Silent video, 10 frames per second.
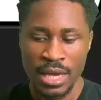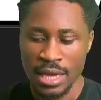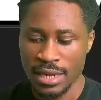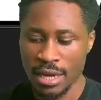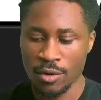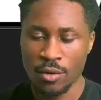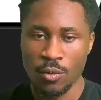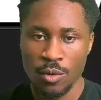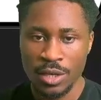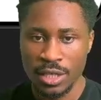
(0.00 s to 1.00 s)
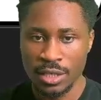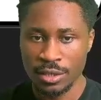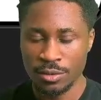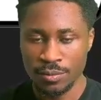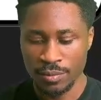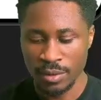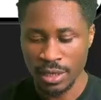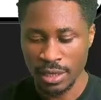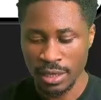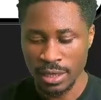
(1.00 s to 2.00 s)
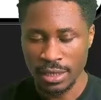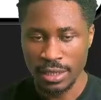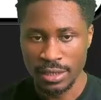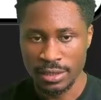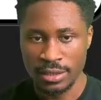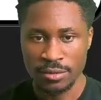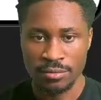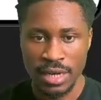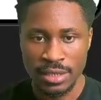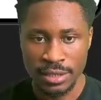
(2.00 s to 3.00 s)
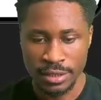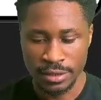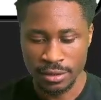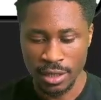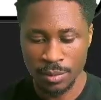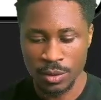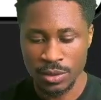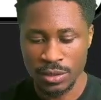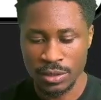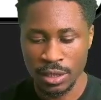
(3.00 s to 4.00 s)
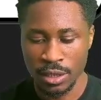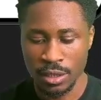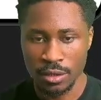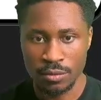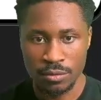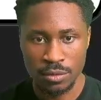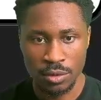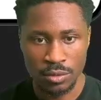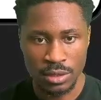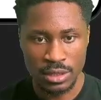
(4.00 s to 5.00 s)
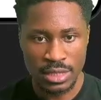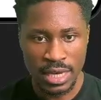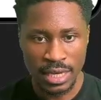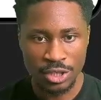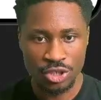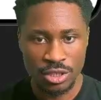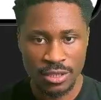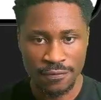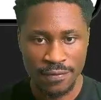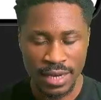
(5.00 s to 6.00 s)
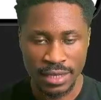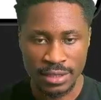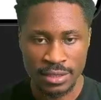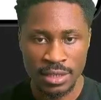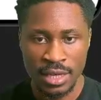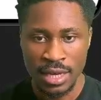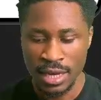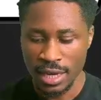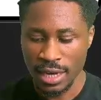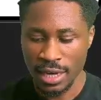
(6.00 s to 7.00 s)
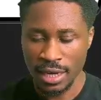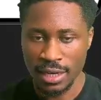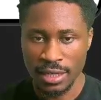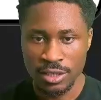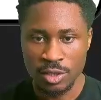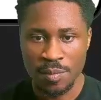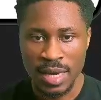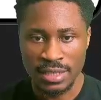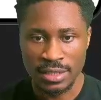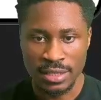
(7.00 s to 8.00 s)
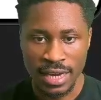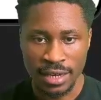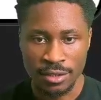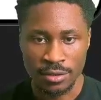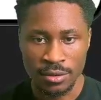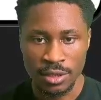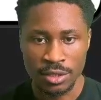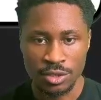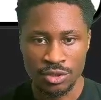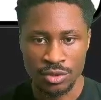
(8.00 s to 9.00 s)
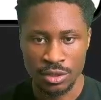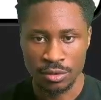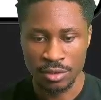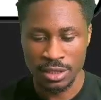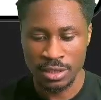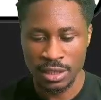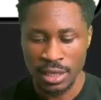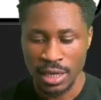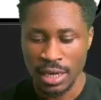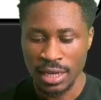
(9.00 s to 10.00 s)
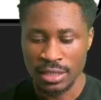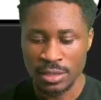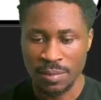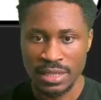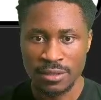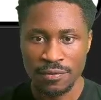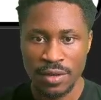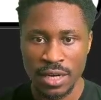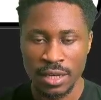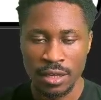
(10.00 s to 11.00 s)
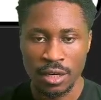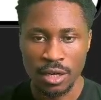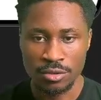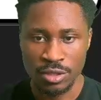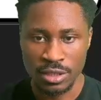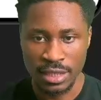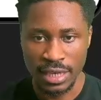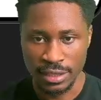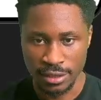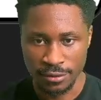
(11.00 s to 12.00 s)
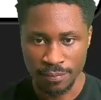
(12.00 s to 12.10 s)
Now, what we can do is right here, I'm going to say rotation effect. And I need to pass in an angle. I can choose degrees and specify 180.